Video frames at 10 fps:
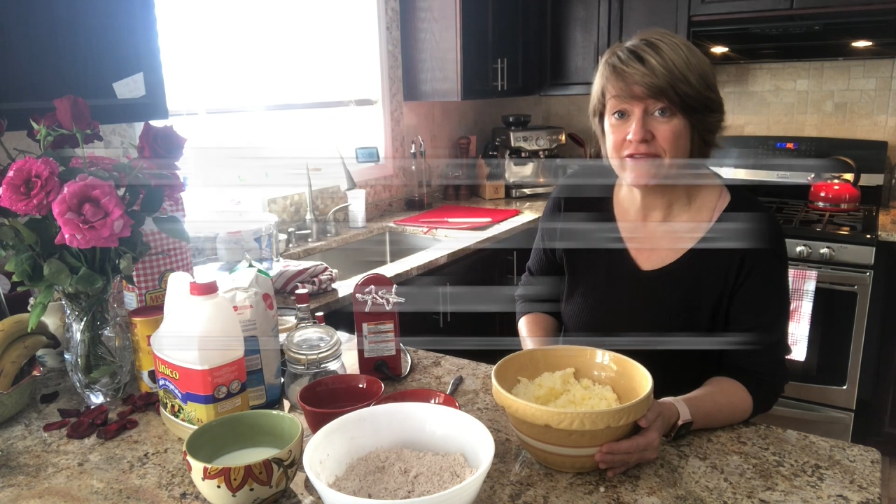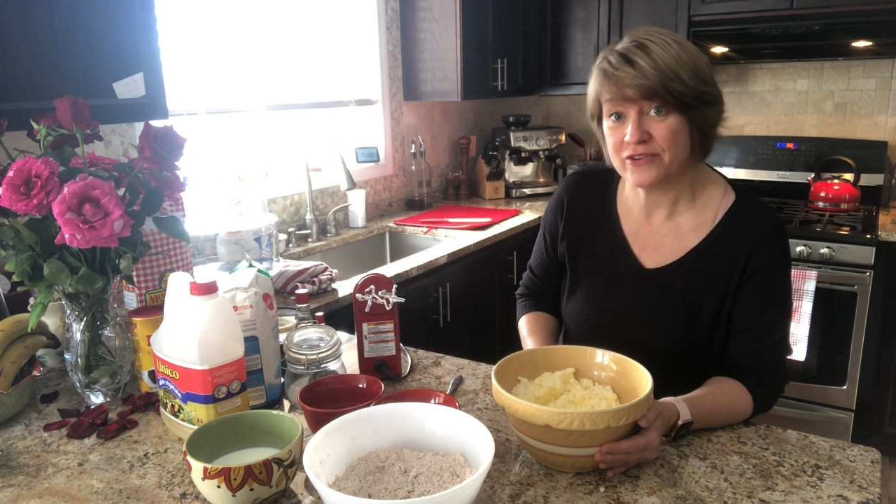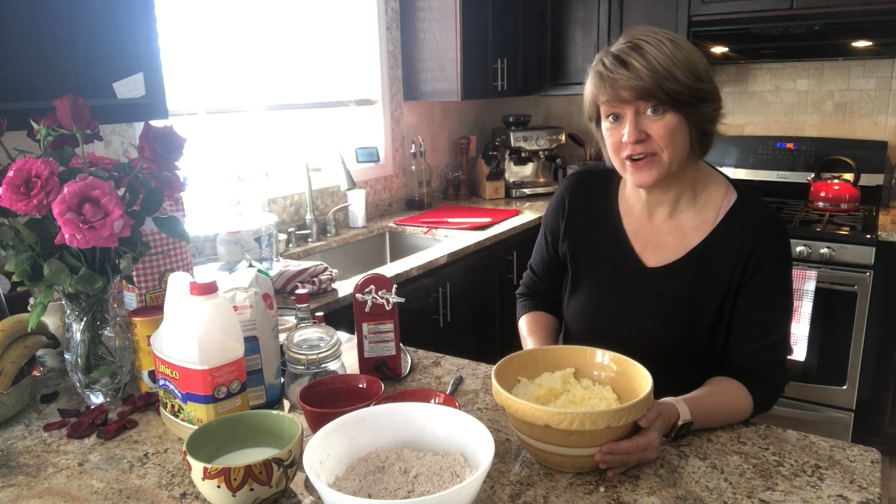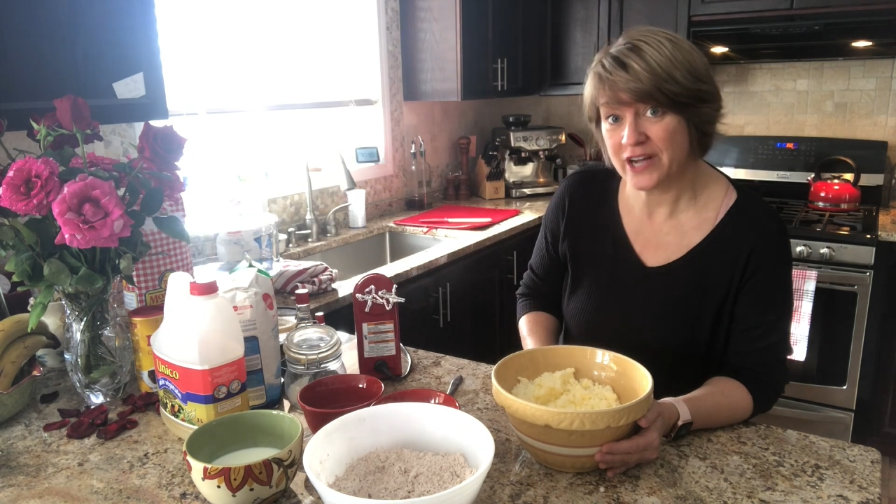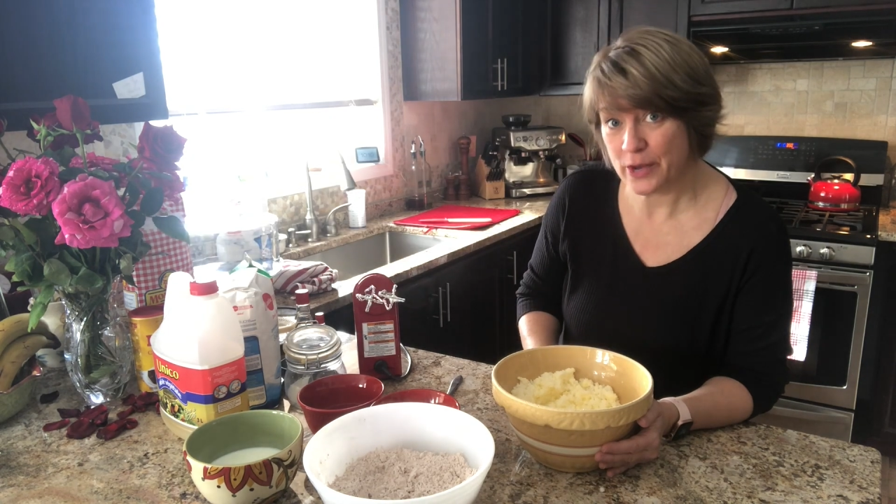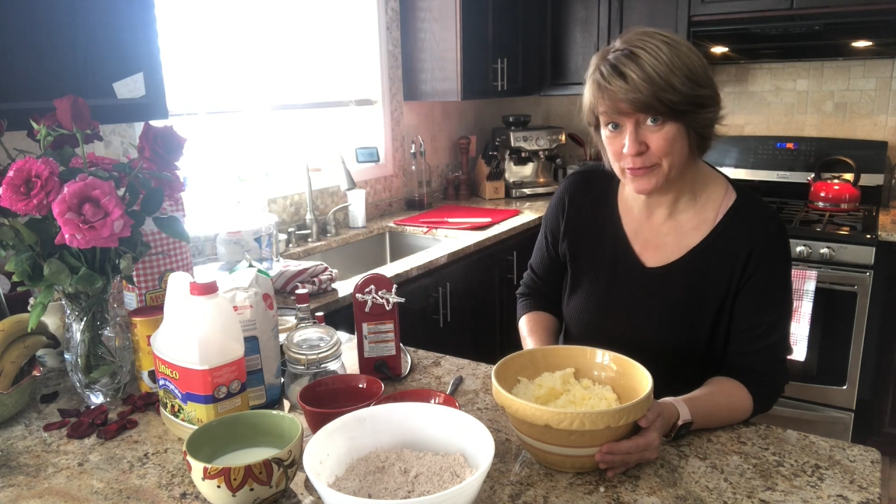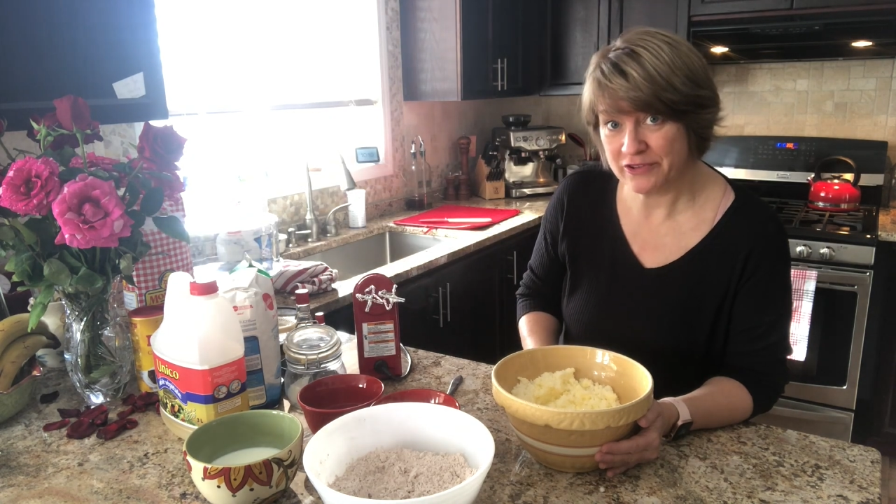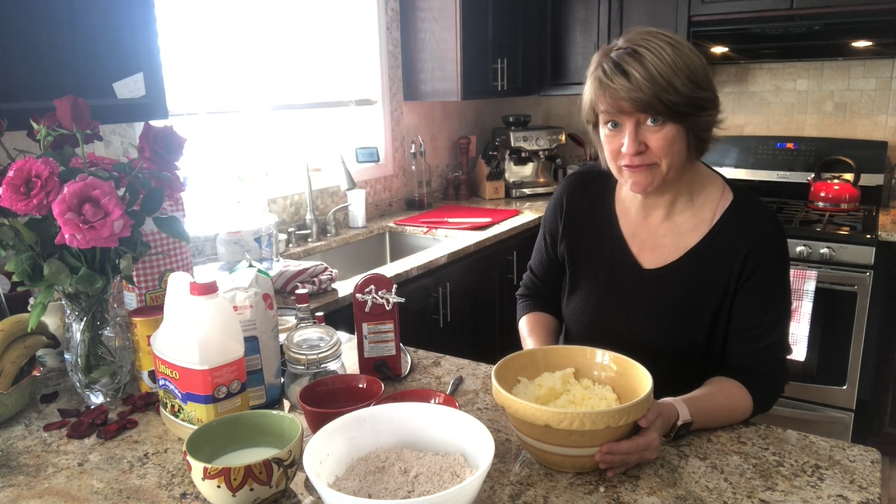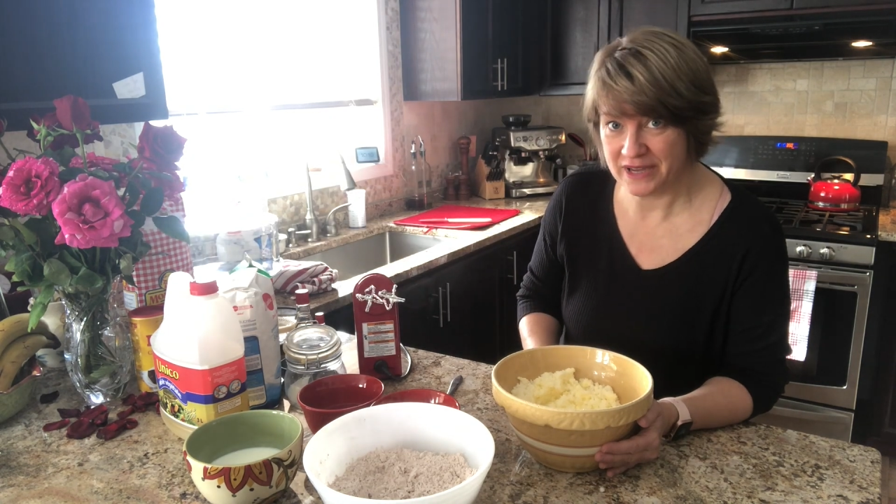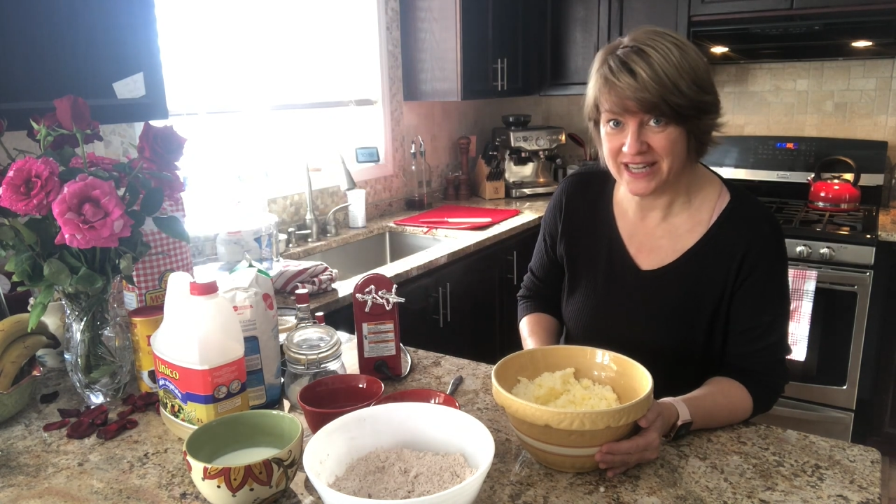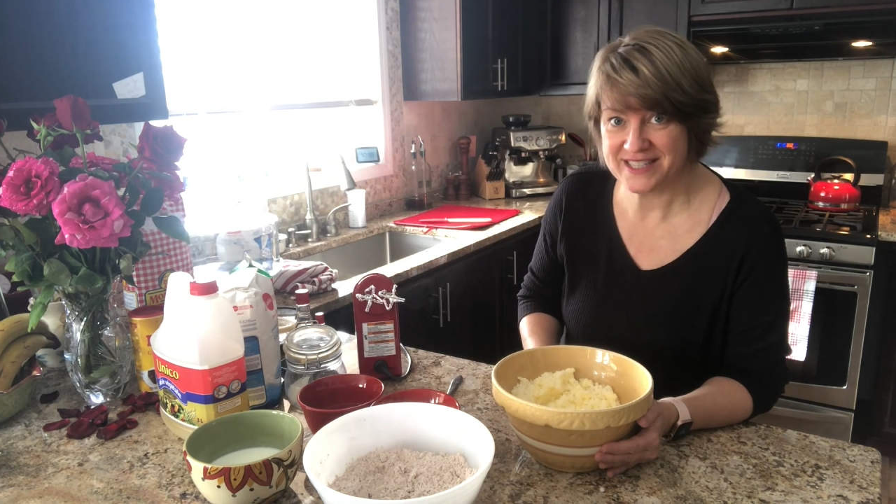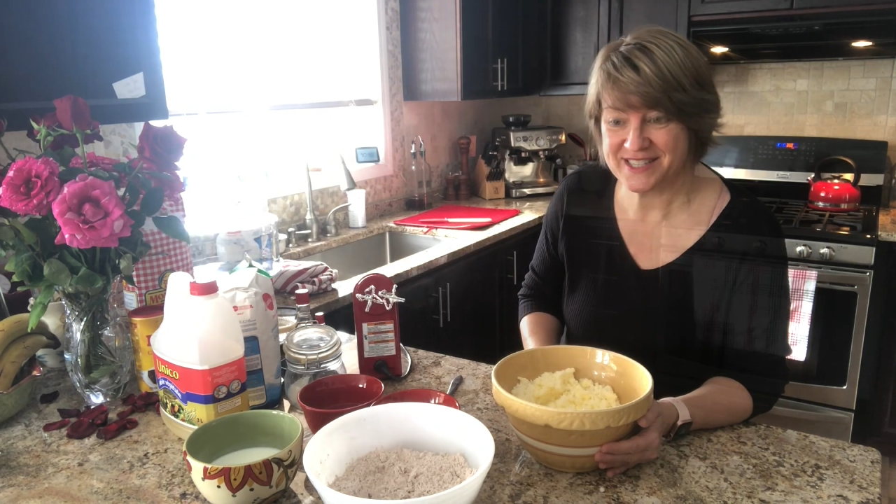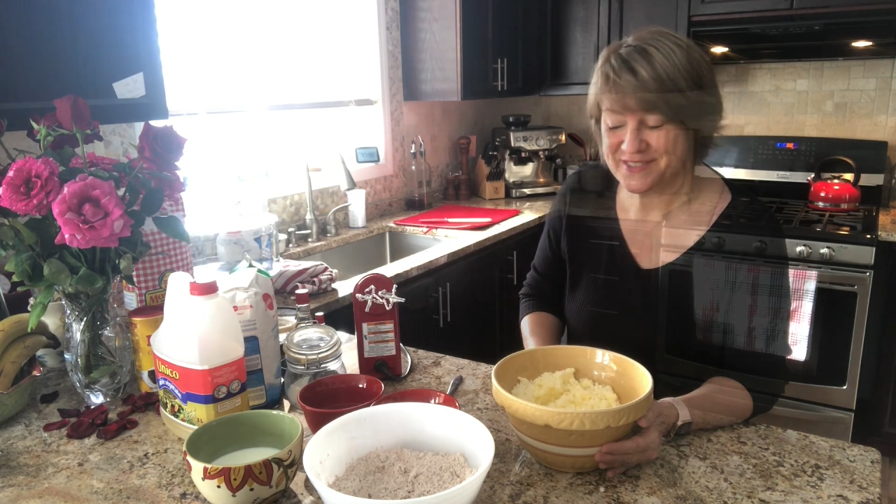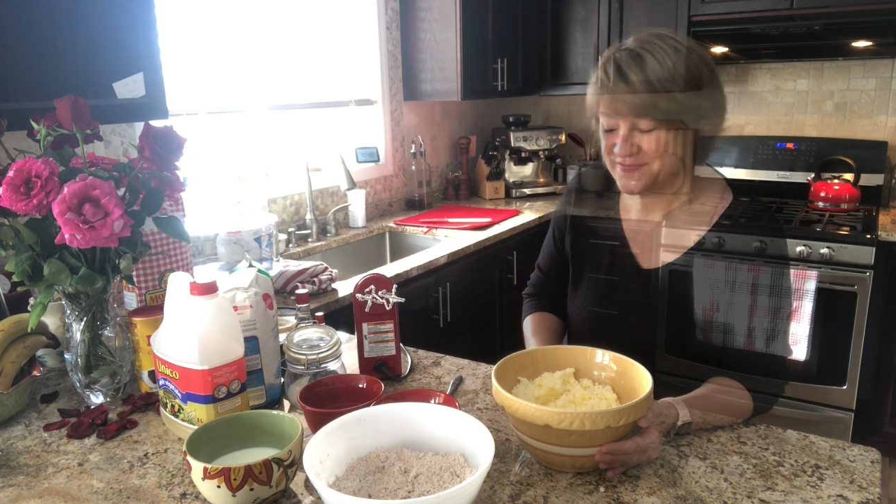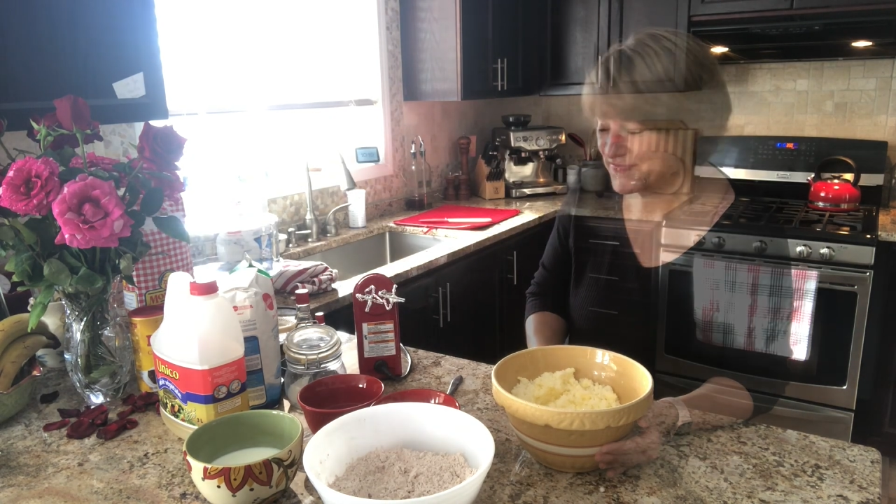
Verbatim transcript: for a couple of minutes.